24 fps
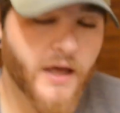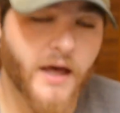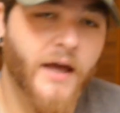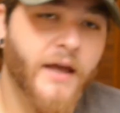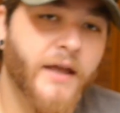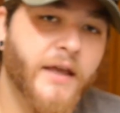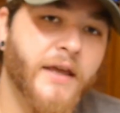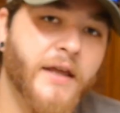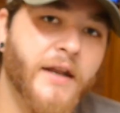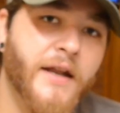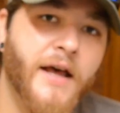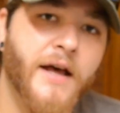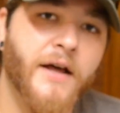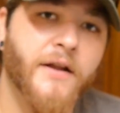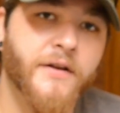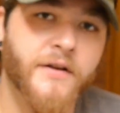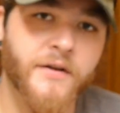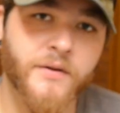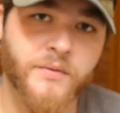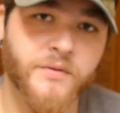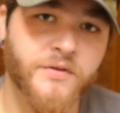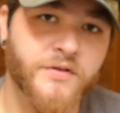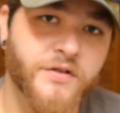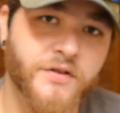I get out and
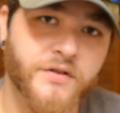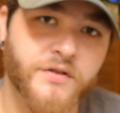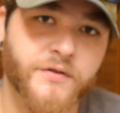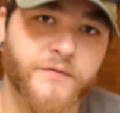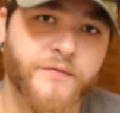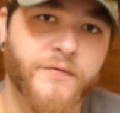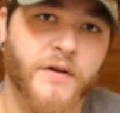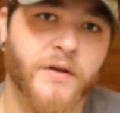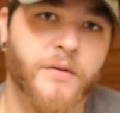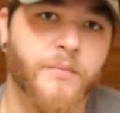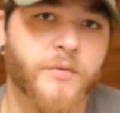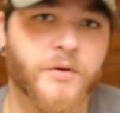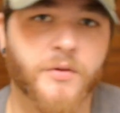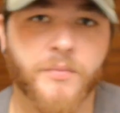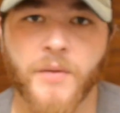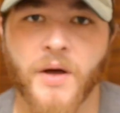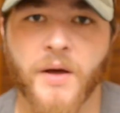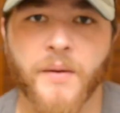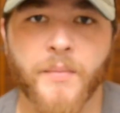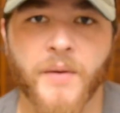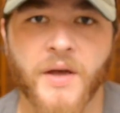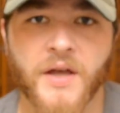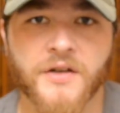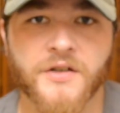it was just a figment of
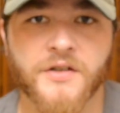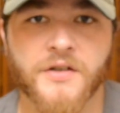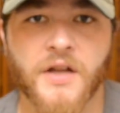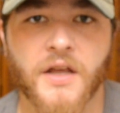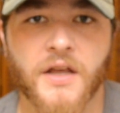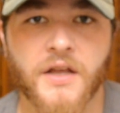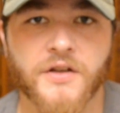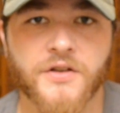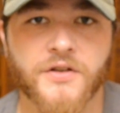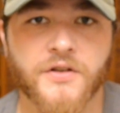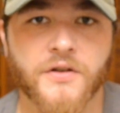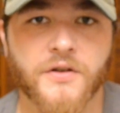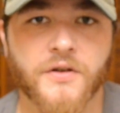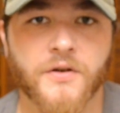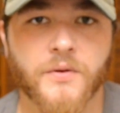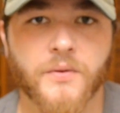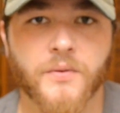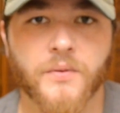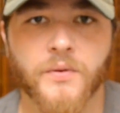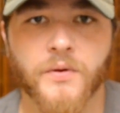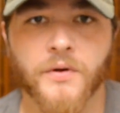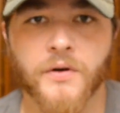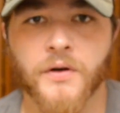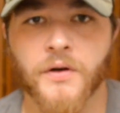my imagination,
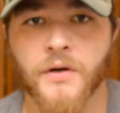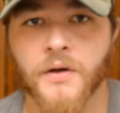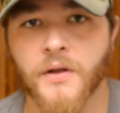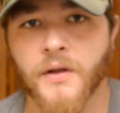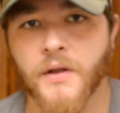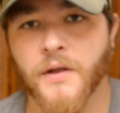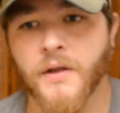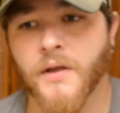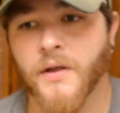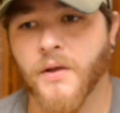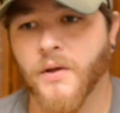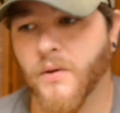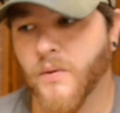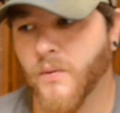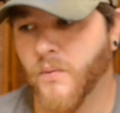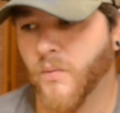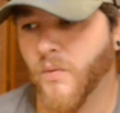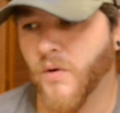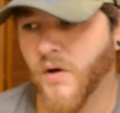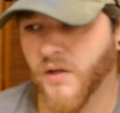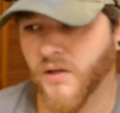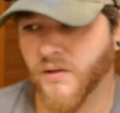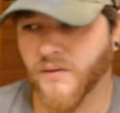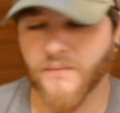or
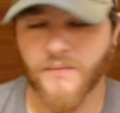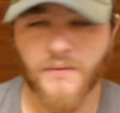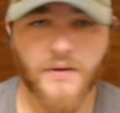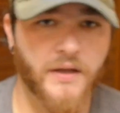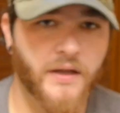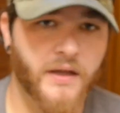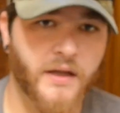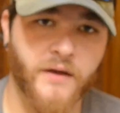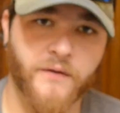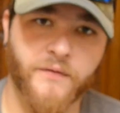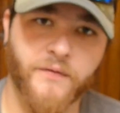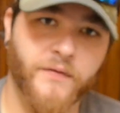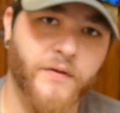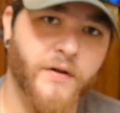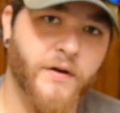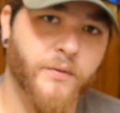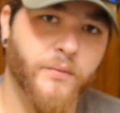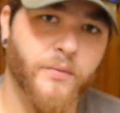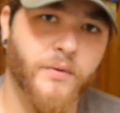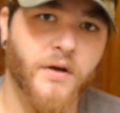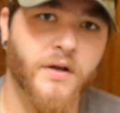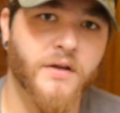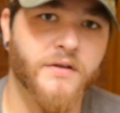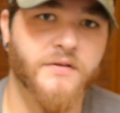what if there
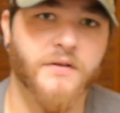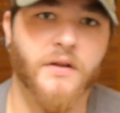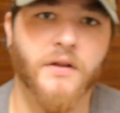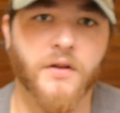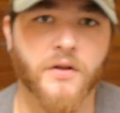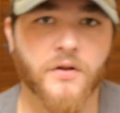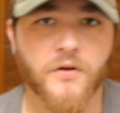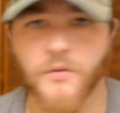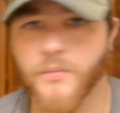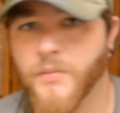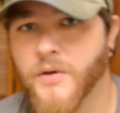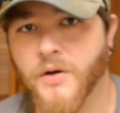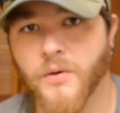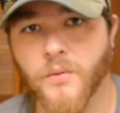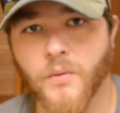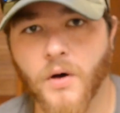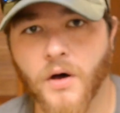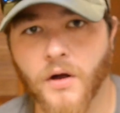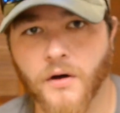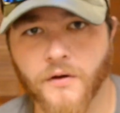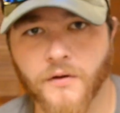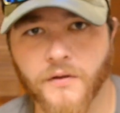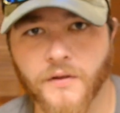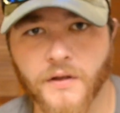was a little bit of
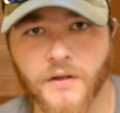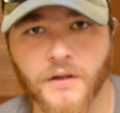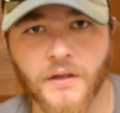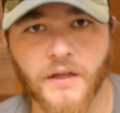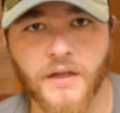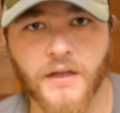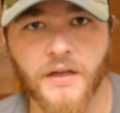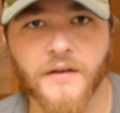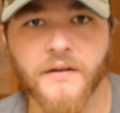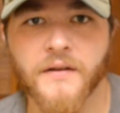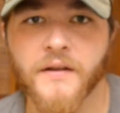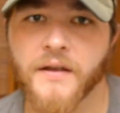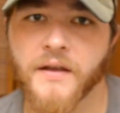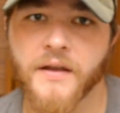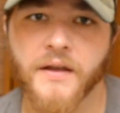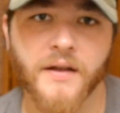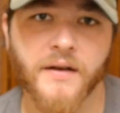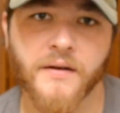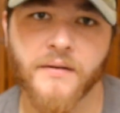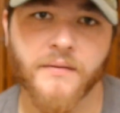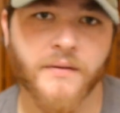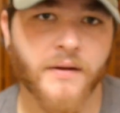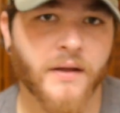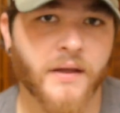water that leaked
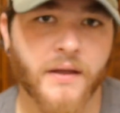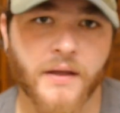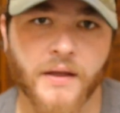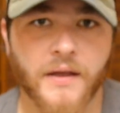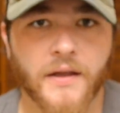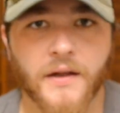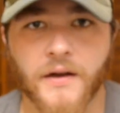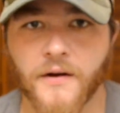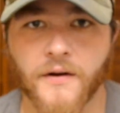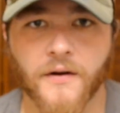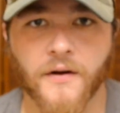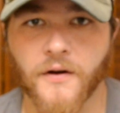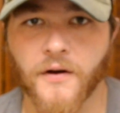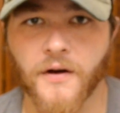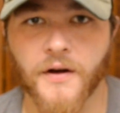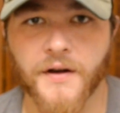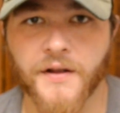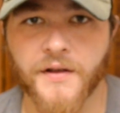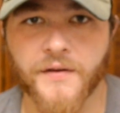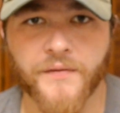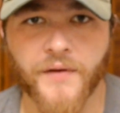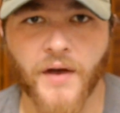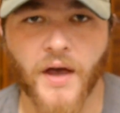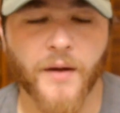in, it had
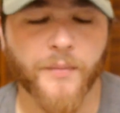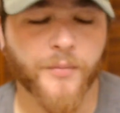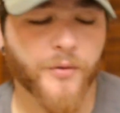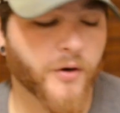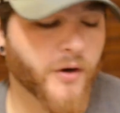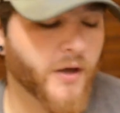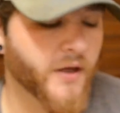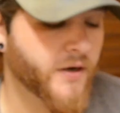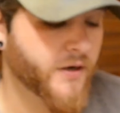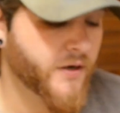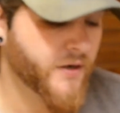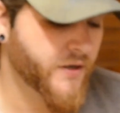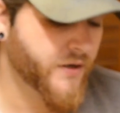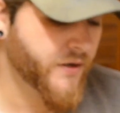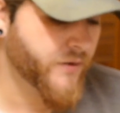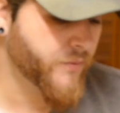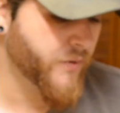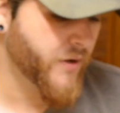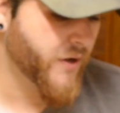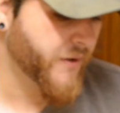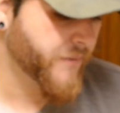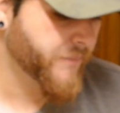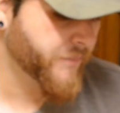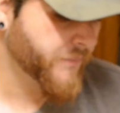already evaporated
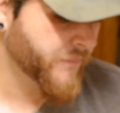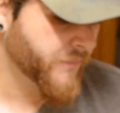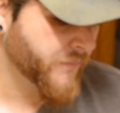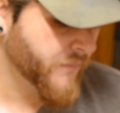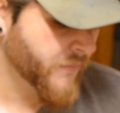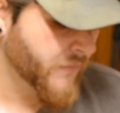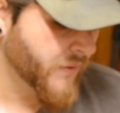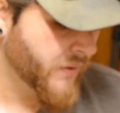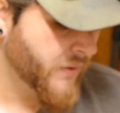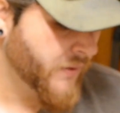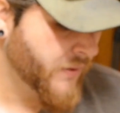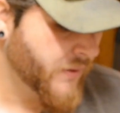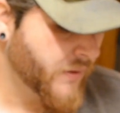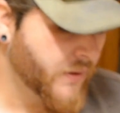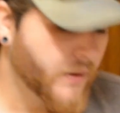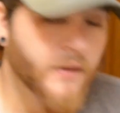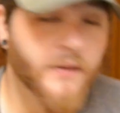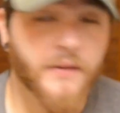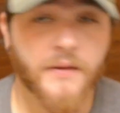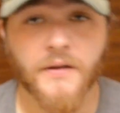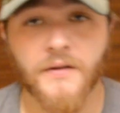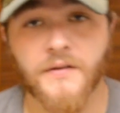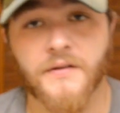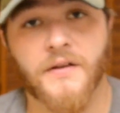anyway.
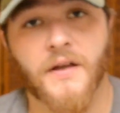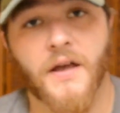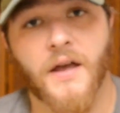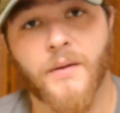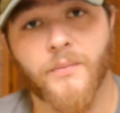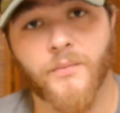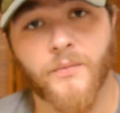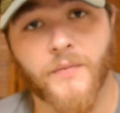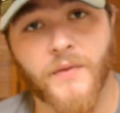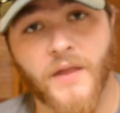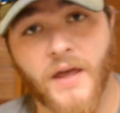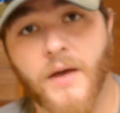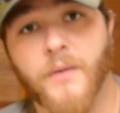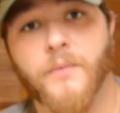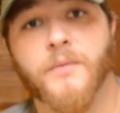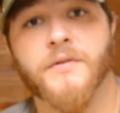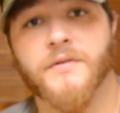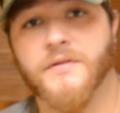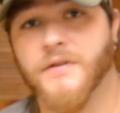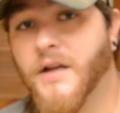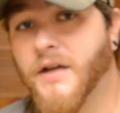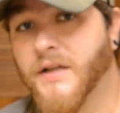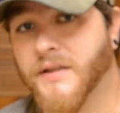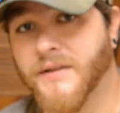This time that was
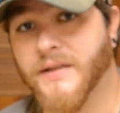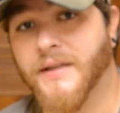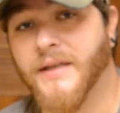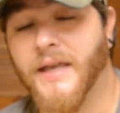not the